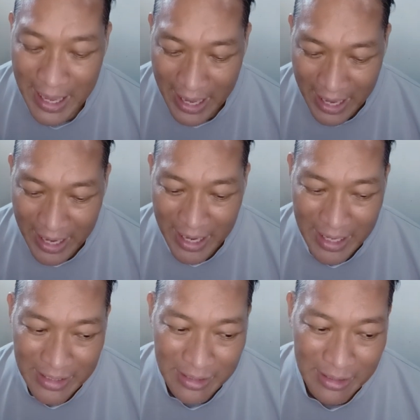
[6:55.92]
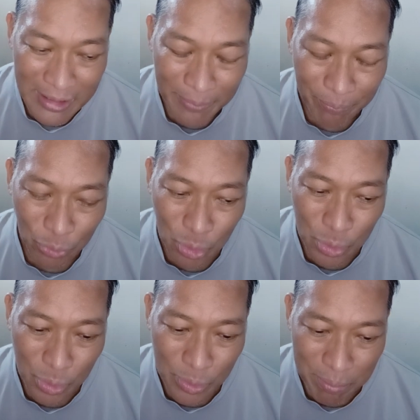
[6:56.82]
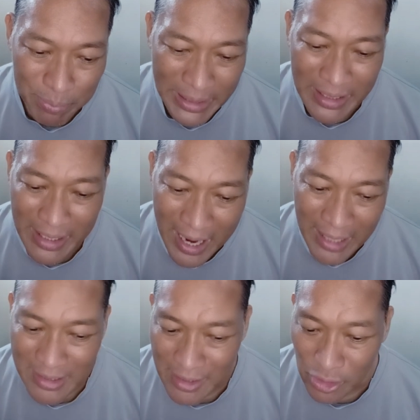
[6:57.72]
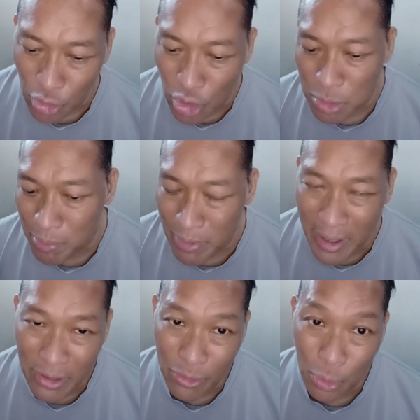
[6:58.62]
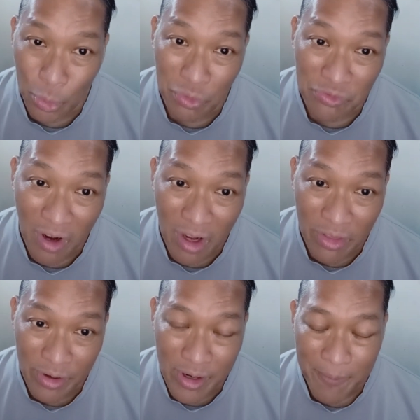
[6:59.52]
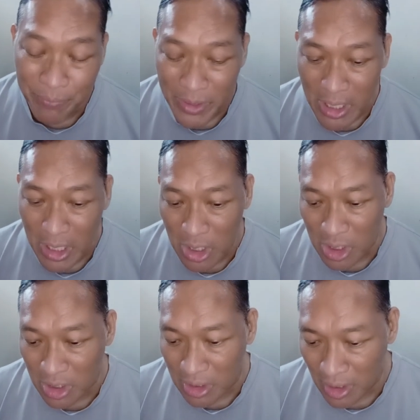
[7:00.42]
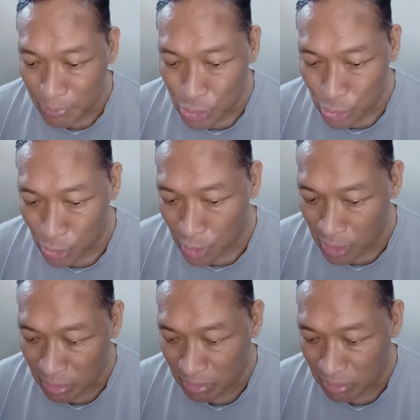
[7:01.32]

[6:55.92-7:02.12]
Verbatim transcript: and um, to be in an accident caused by her own father, I'm sure